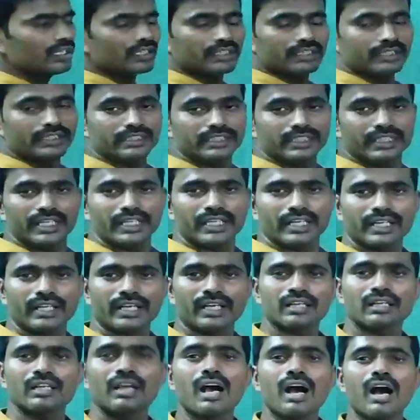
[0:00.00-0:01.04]

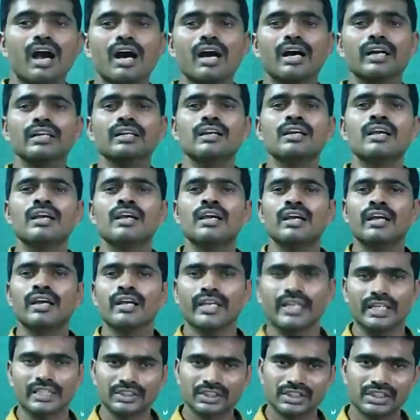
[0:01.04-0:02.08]
Interior or
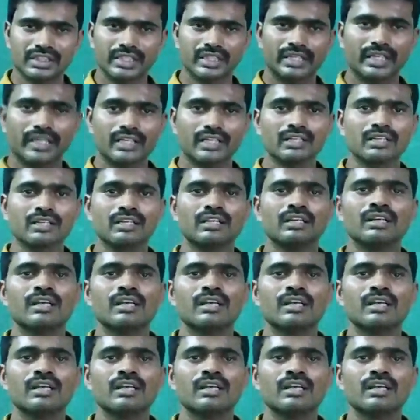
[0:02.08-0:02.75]
exterior